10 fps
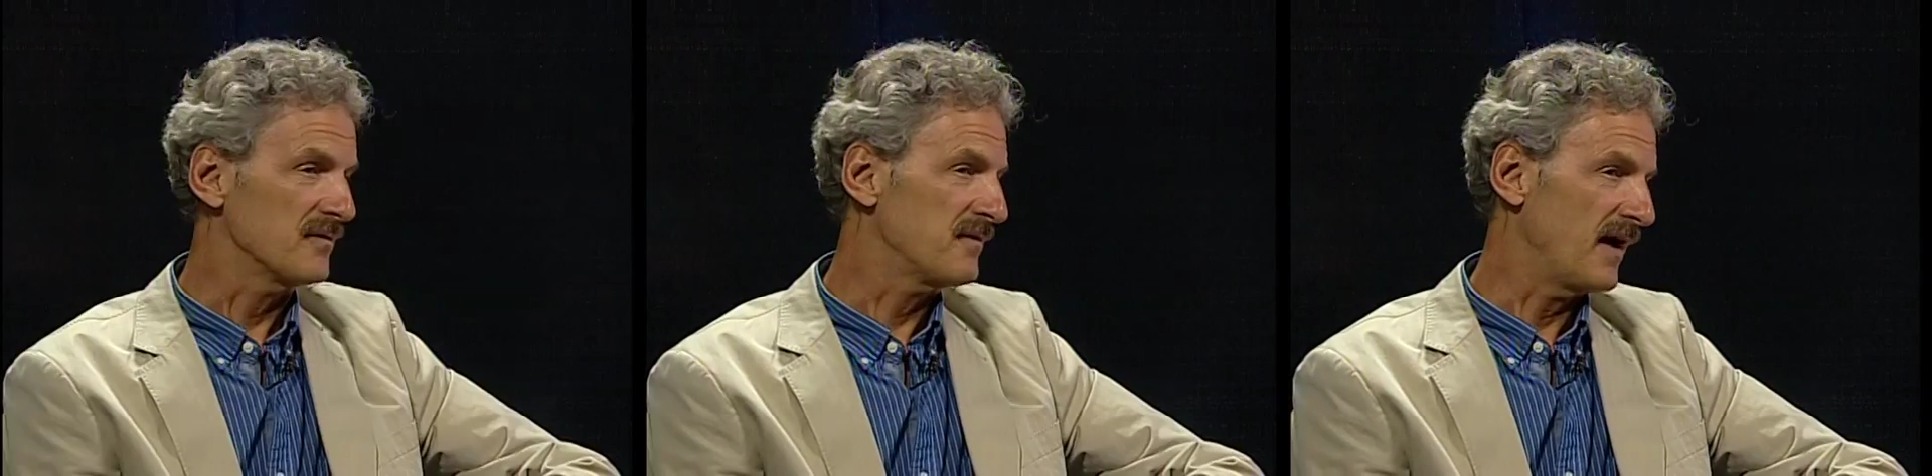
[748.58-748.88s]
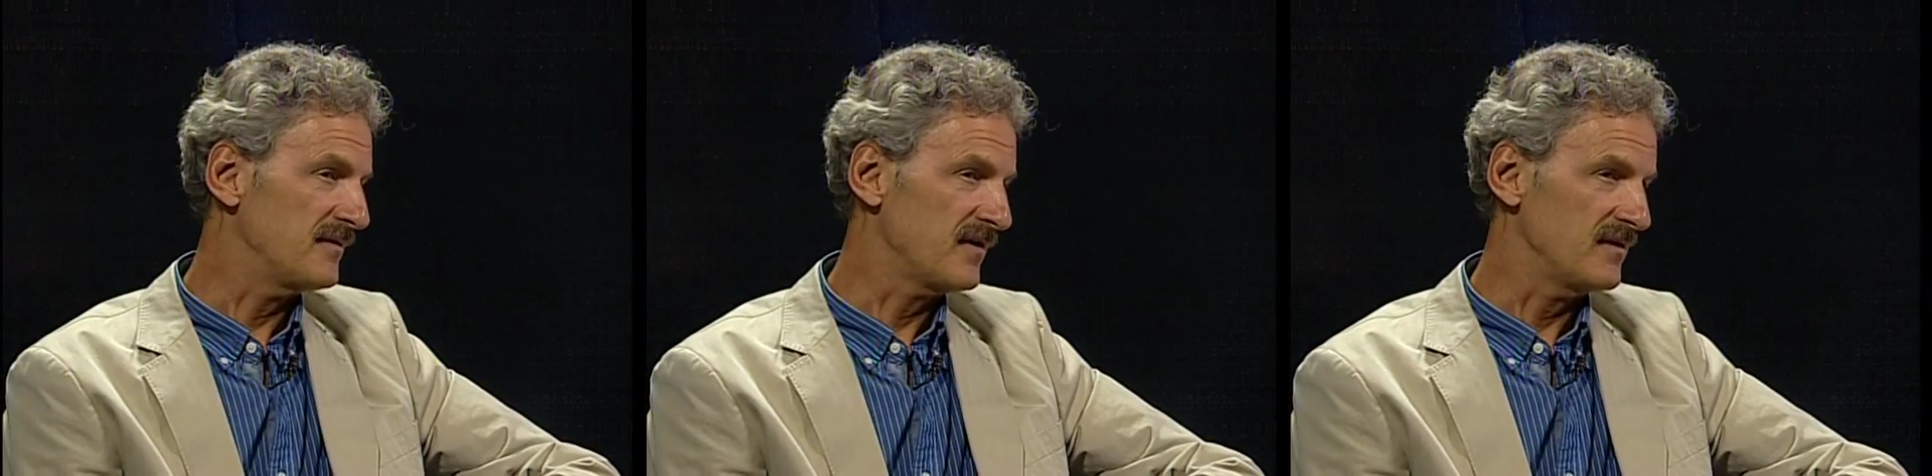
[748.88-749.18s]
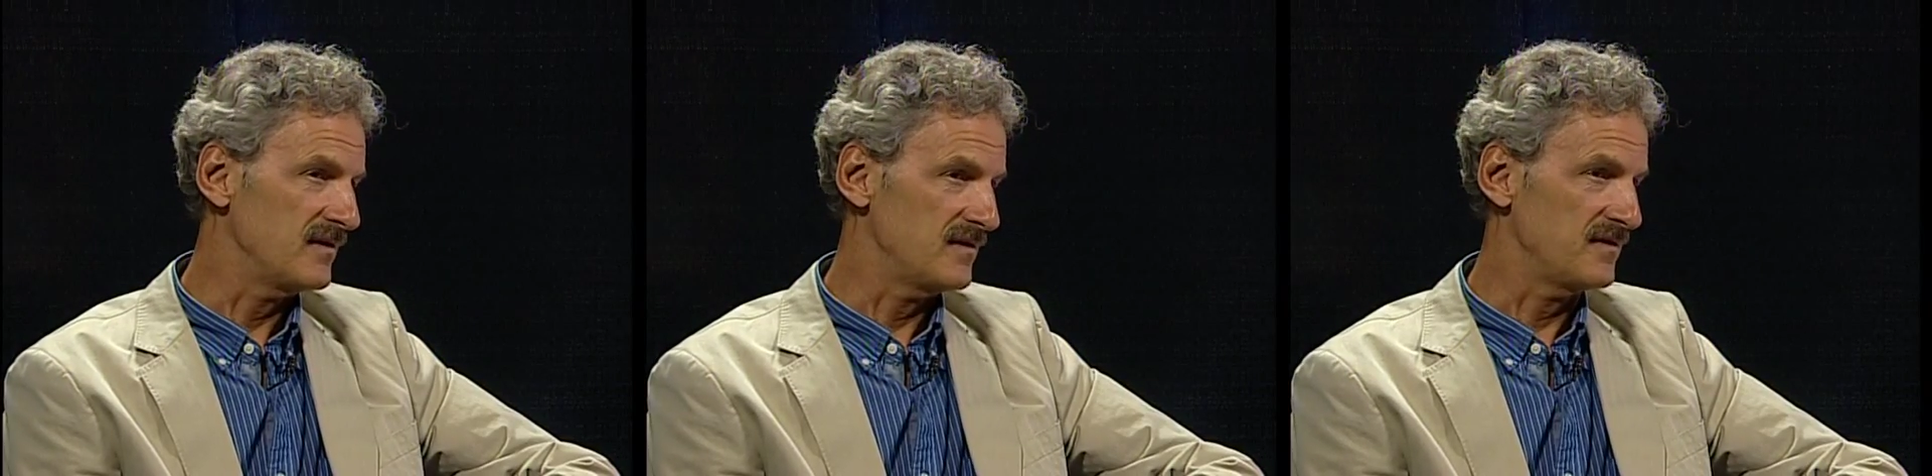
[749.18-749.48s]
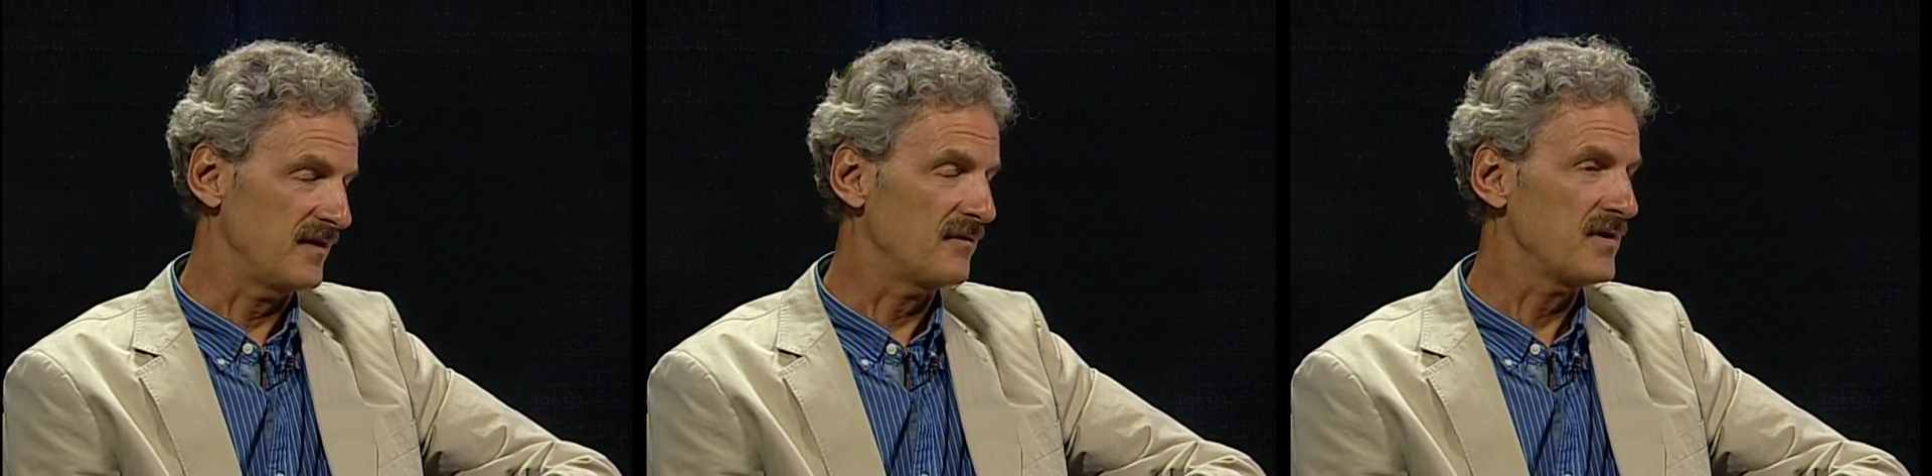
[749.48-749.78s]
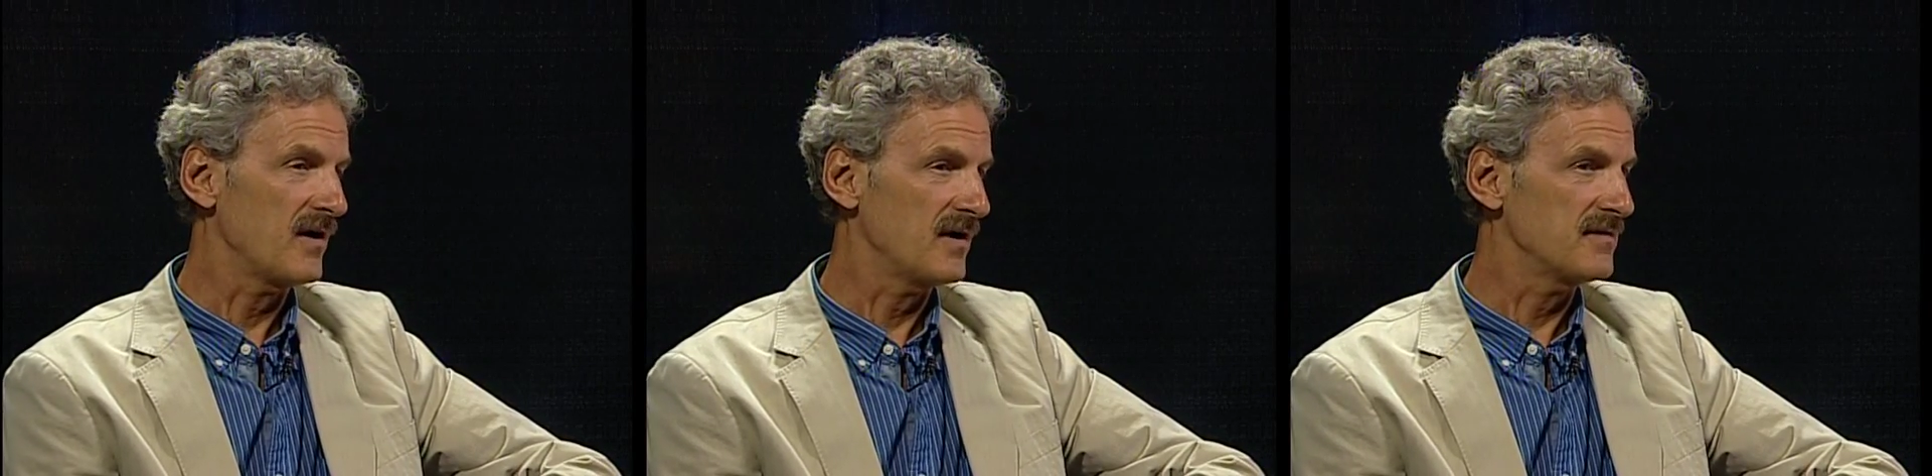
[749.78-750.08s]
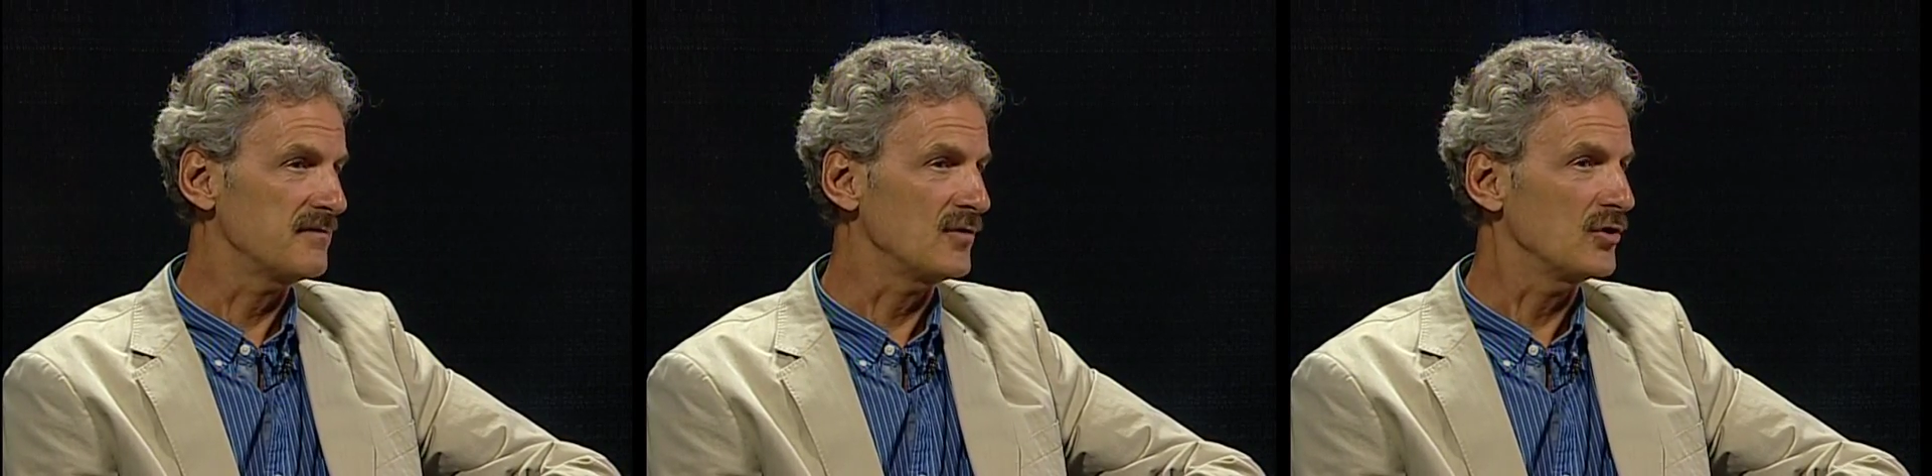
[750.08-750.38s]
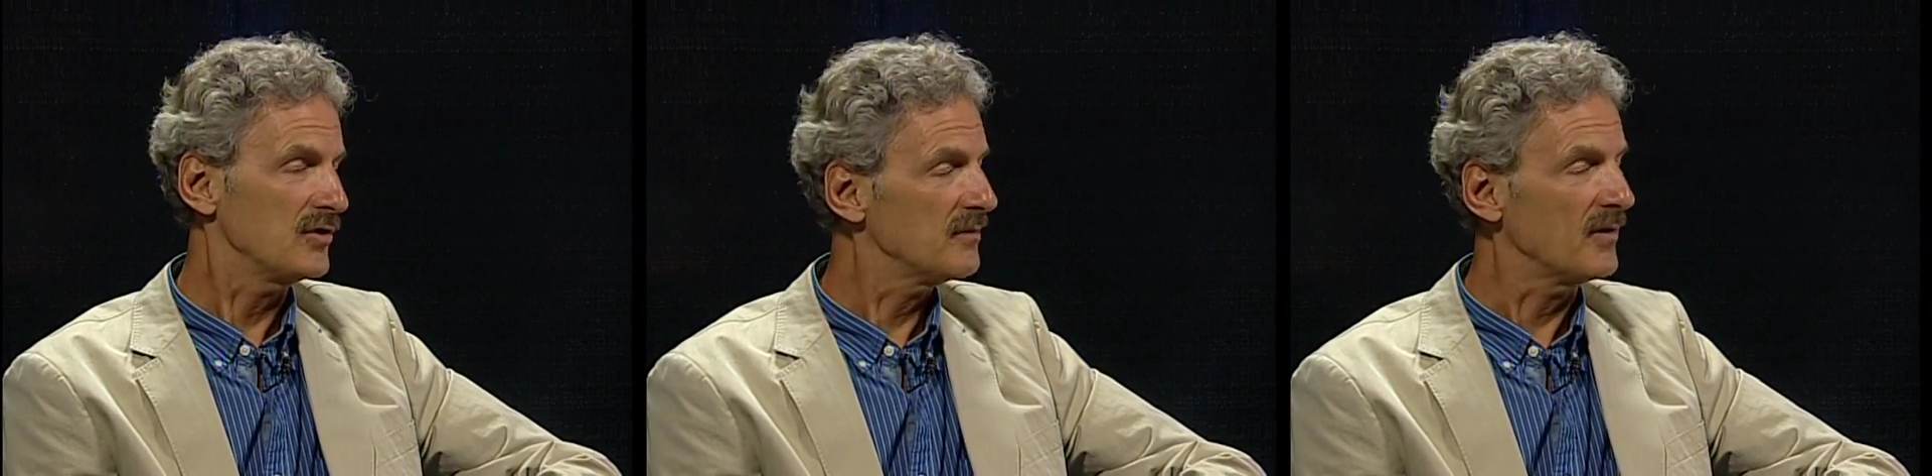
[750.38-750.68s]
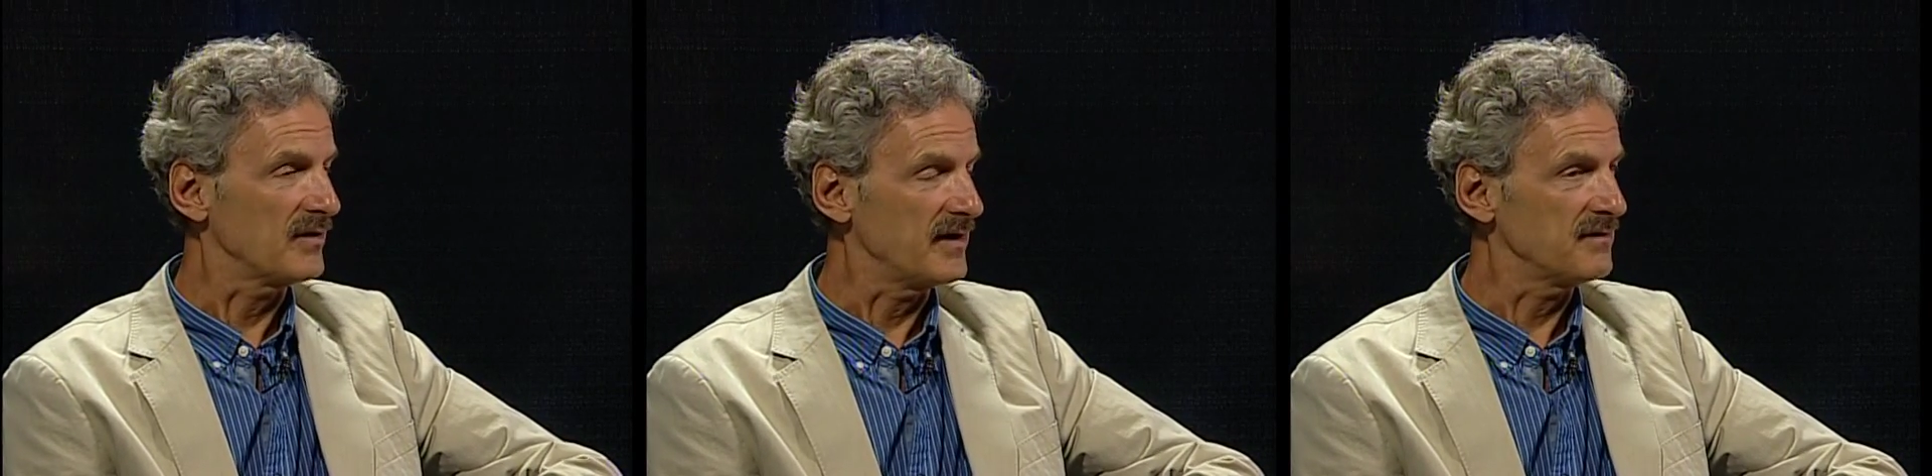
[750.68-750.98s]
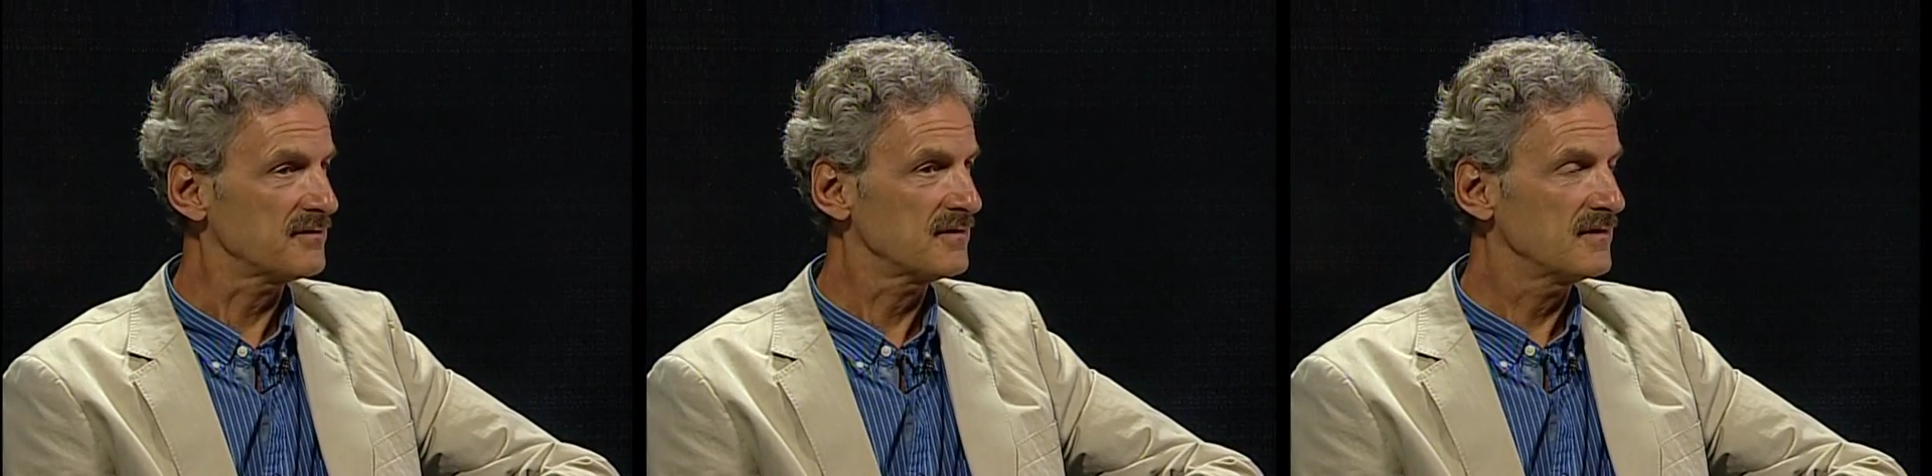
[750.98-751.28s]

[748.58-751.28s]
5-10 years, it's awfully hard to feel good about life.